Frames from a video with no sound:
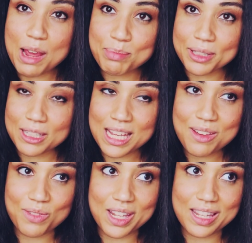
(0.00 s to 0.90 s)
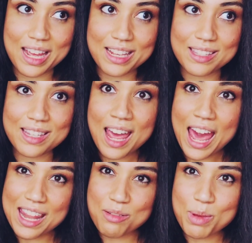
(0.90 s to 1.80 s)
I believe in this.
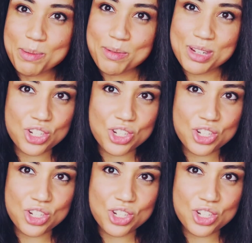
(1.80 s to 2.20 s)
And then maybe we